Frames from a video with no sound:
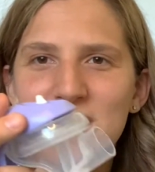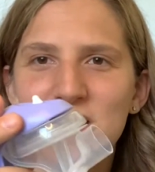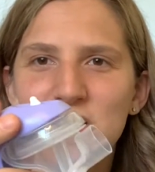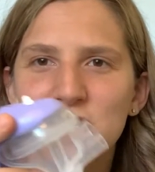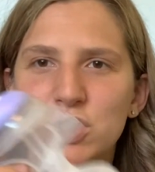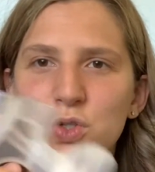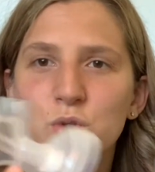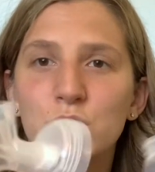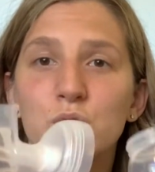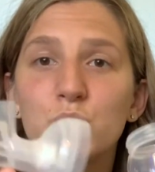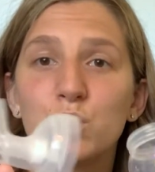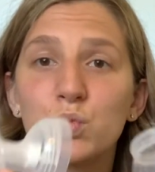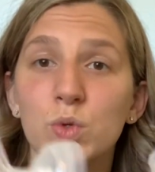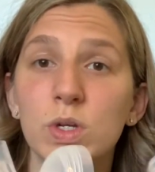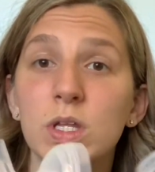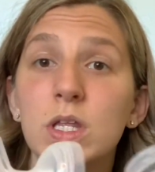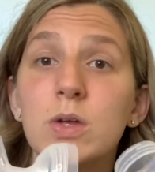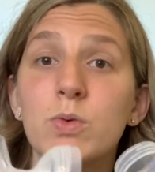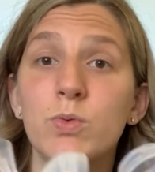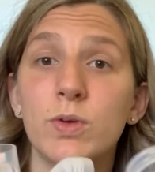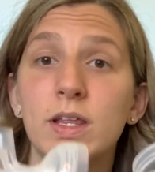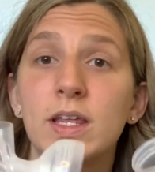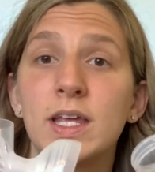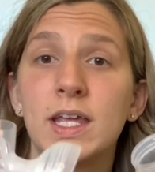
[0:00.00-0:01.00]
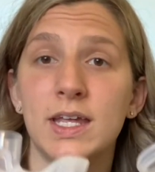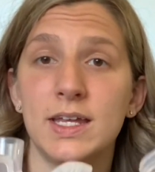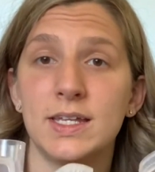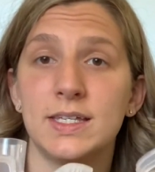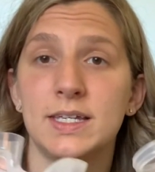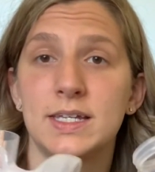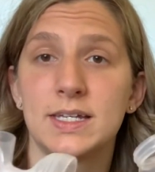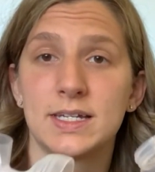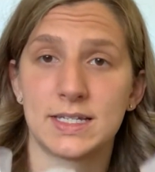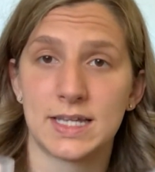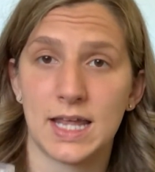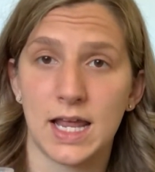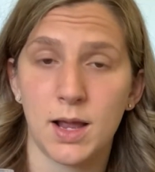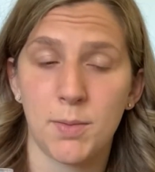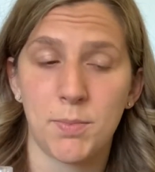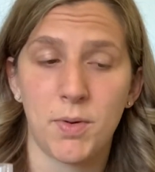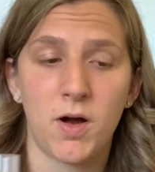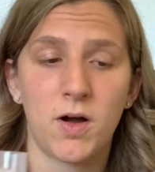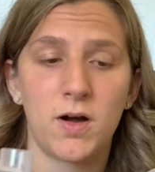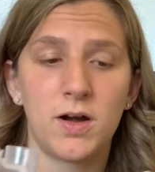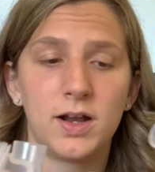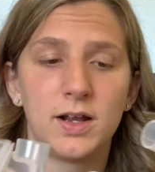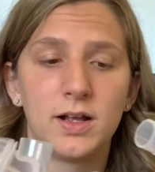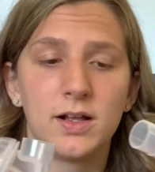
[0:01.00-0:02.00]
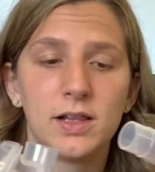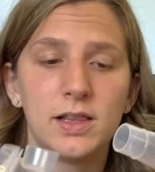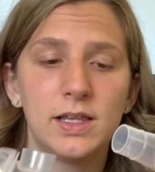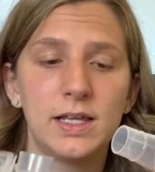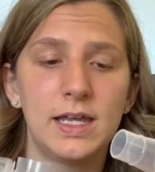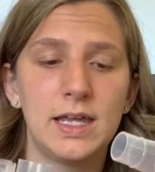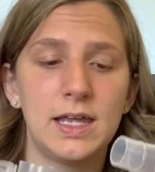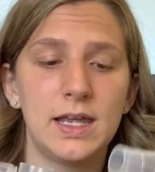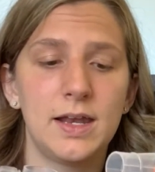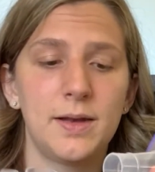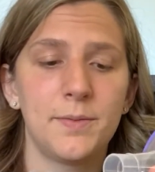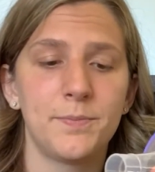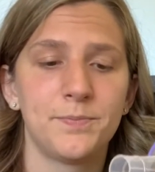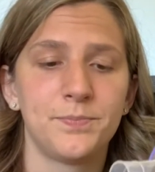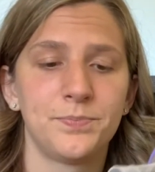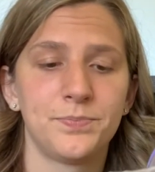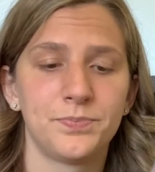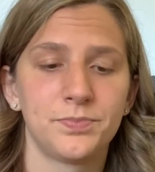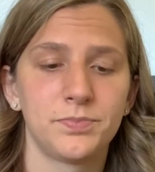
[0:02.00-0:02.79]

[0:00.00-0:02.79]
So it's really easy to take apart and clean.